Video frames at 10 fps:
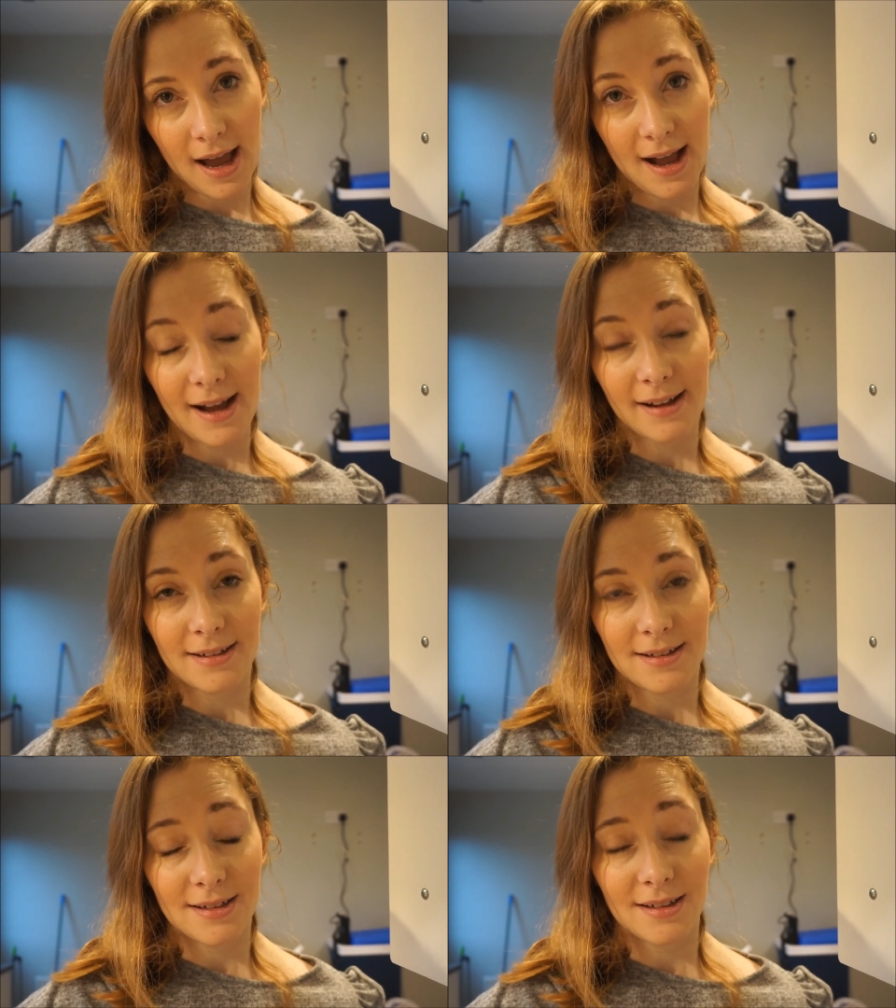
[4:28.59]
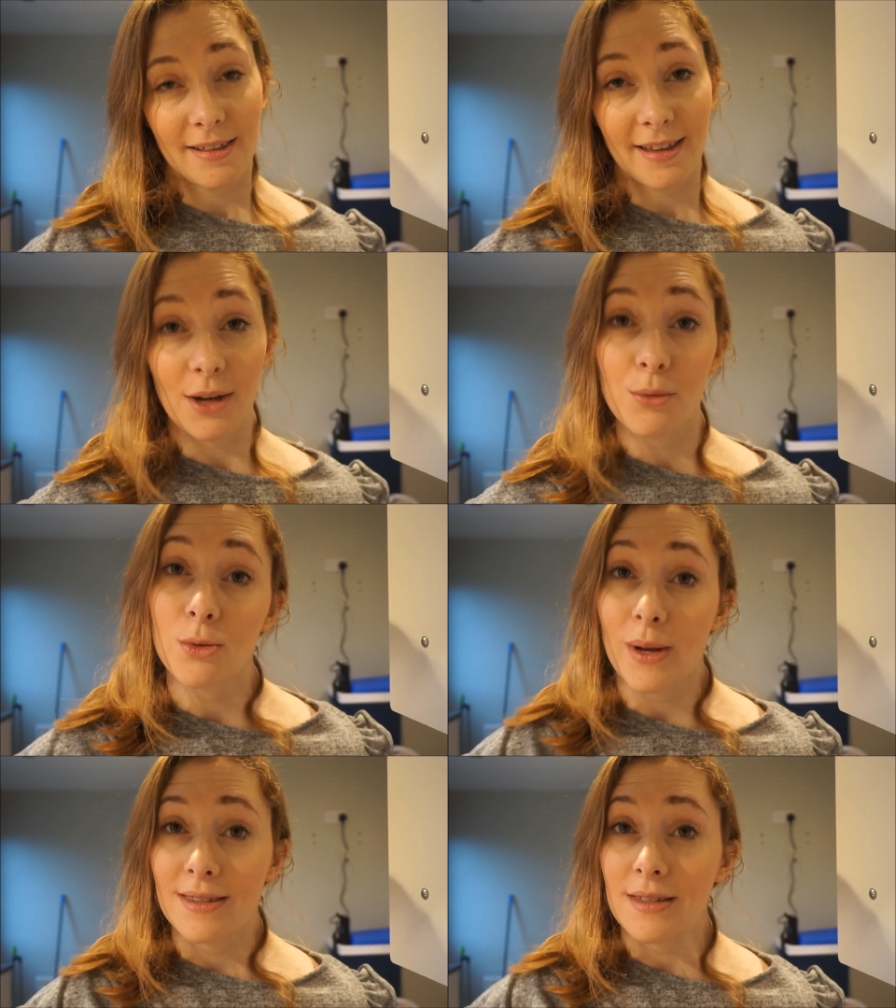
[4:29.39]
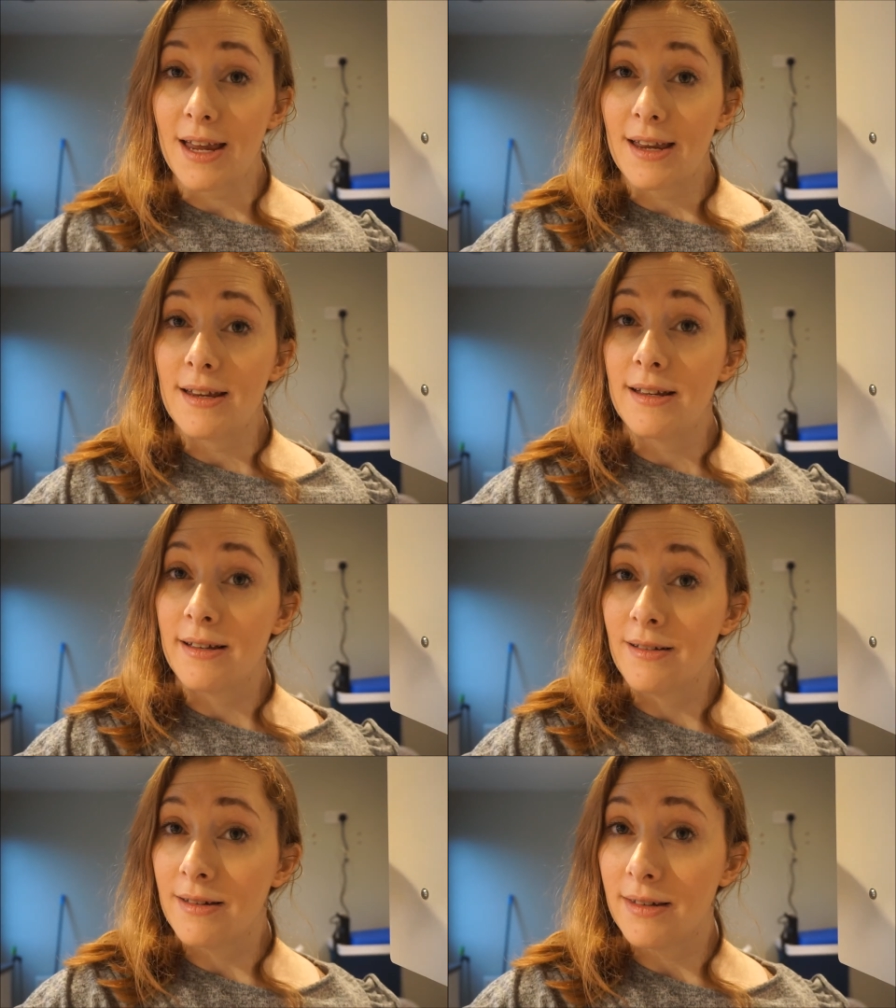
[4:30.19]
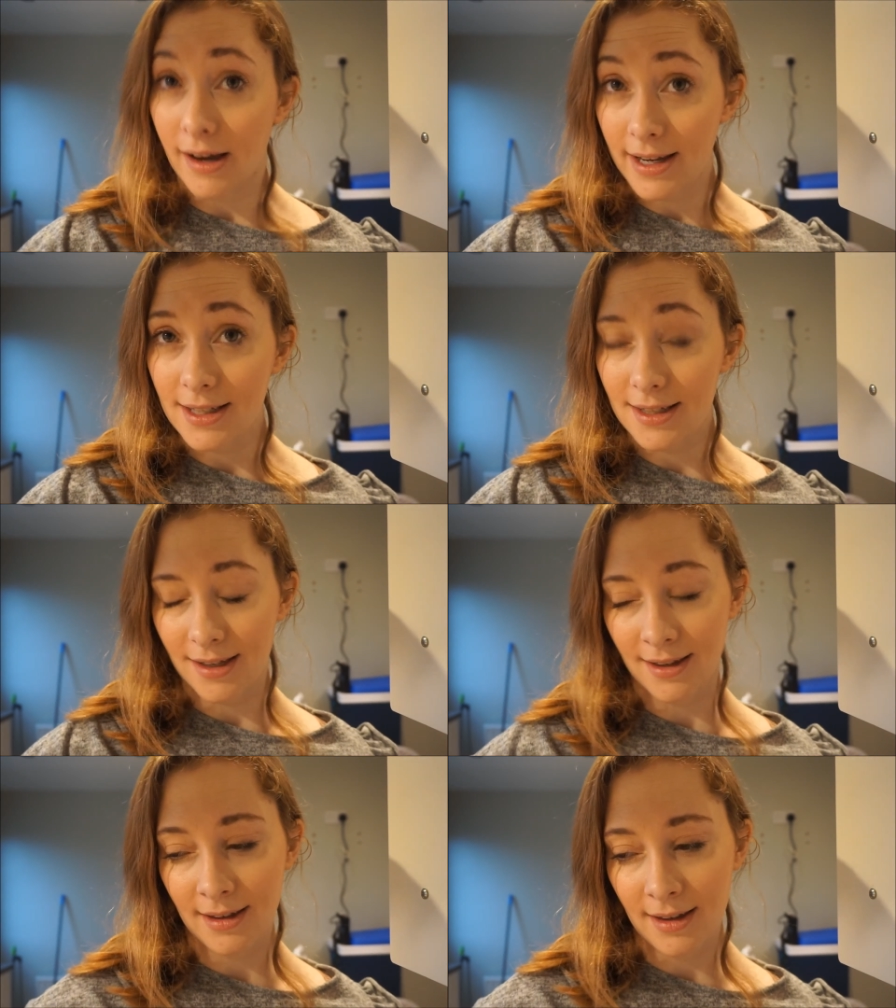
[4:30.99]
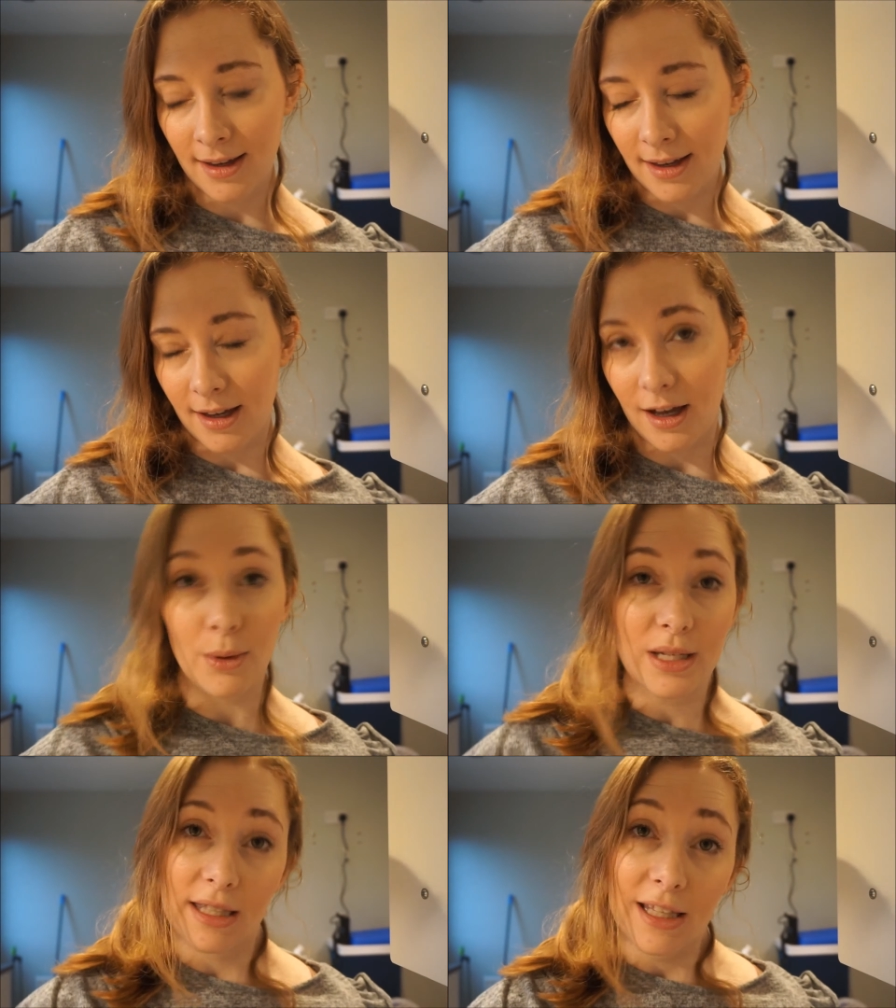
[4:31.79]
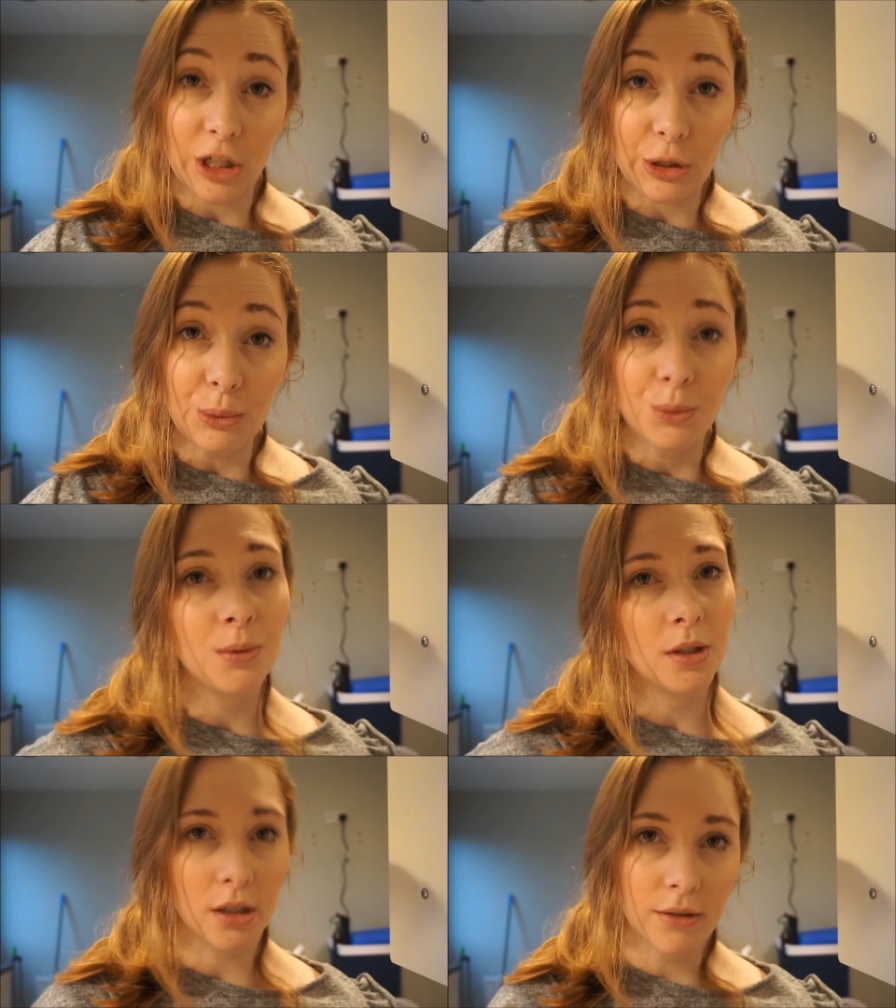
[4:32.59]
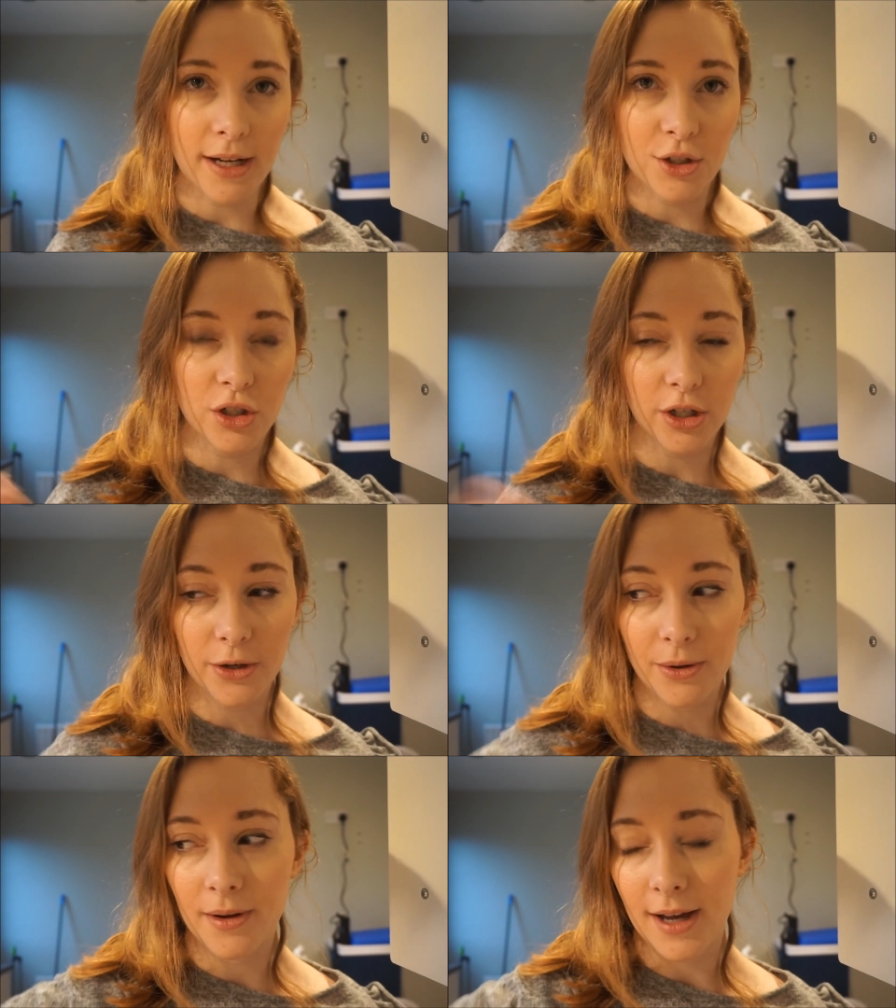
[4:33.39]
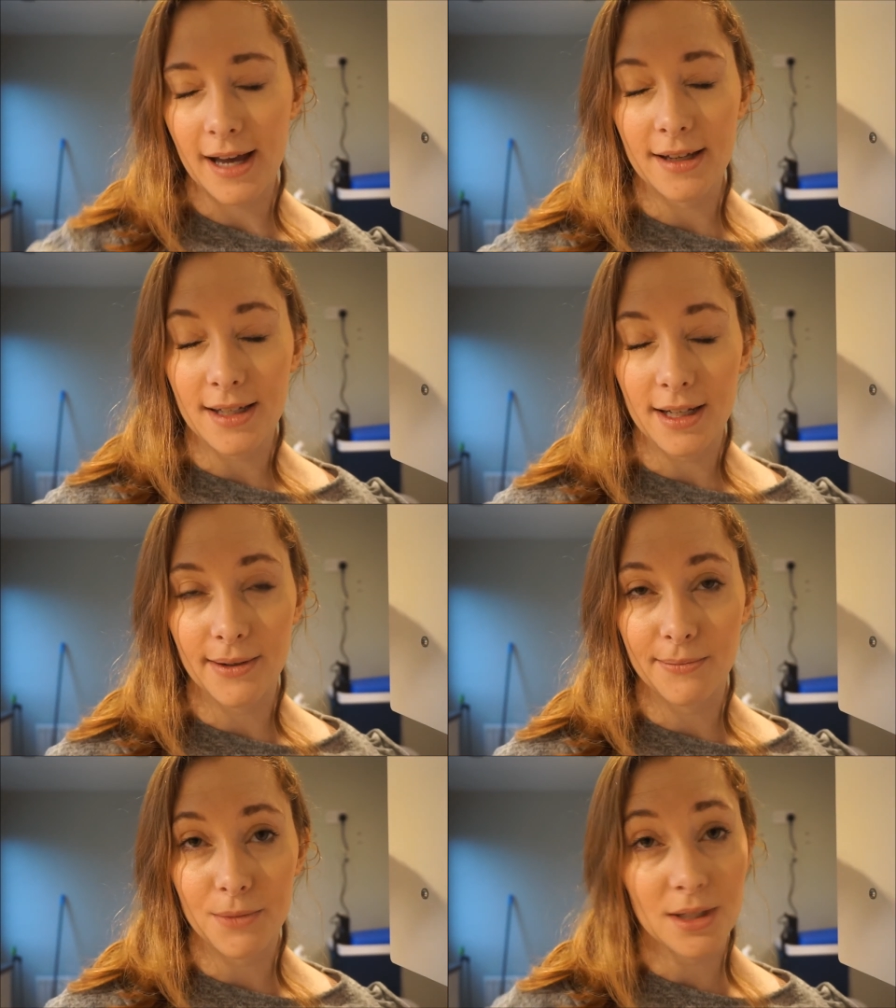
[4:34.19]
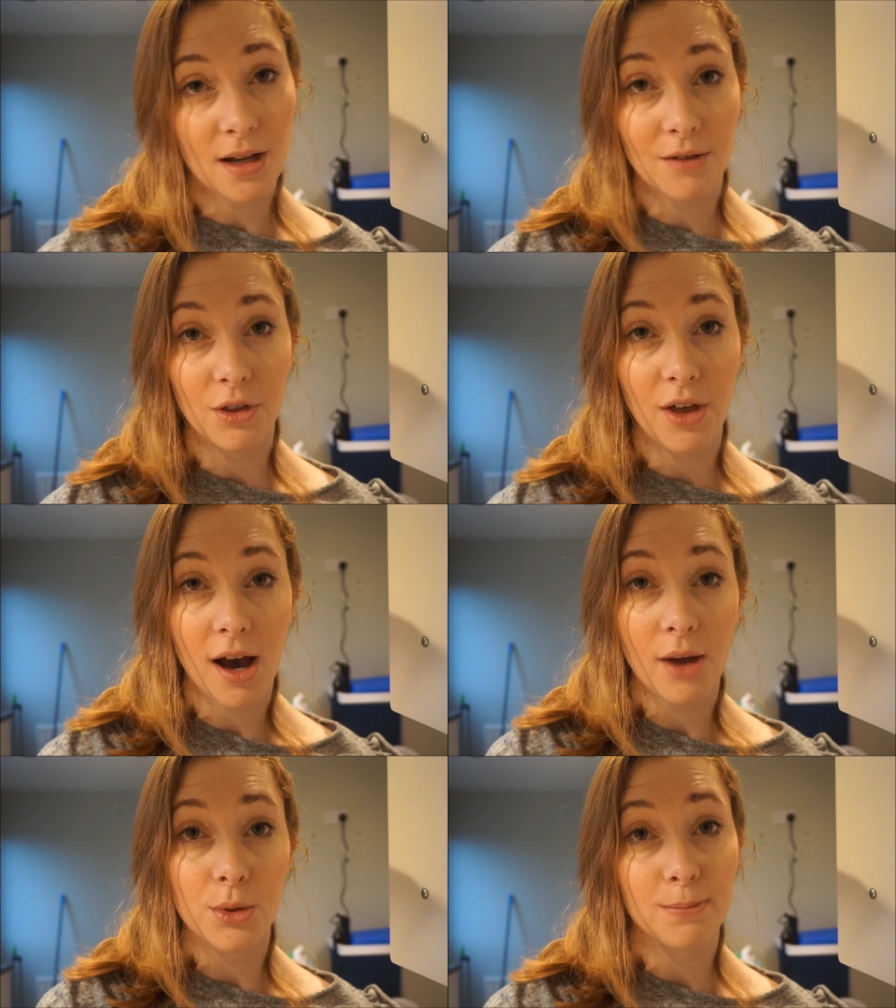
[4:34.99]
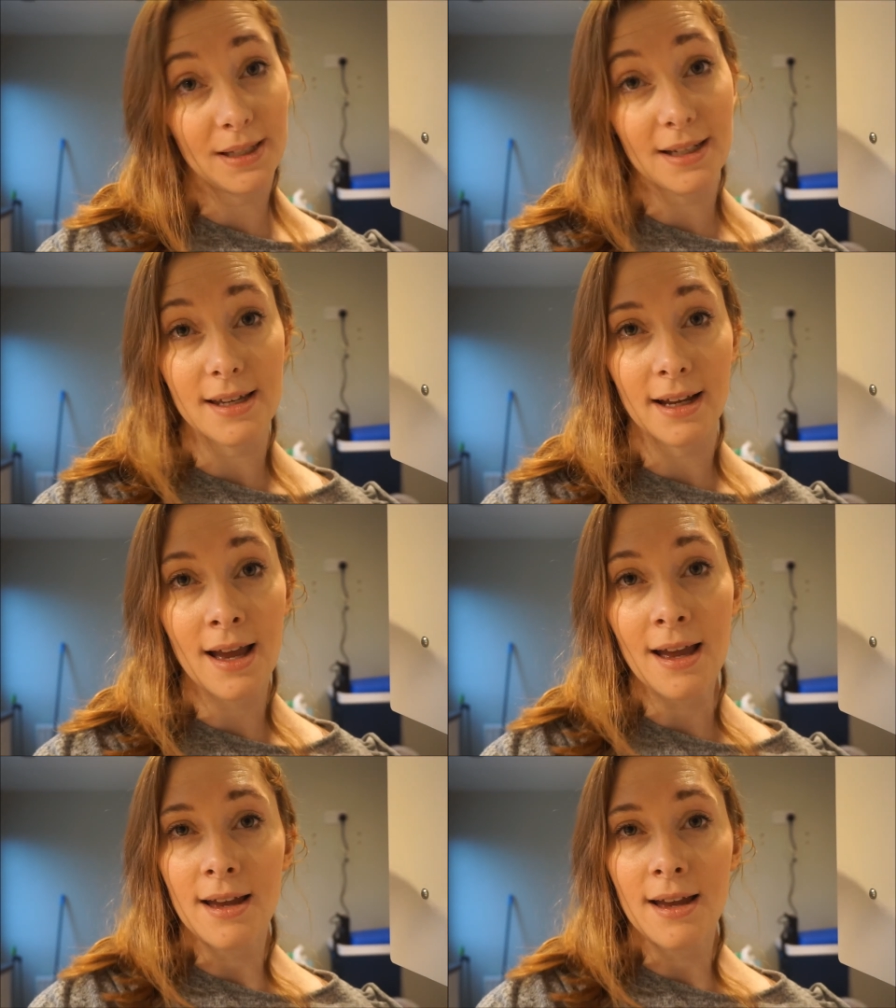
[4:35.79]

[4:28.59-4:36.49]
and I think it was Wednesday night, I went to the loo, you know, as you do, and discovered that I was bleeding.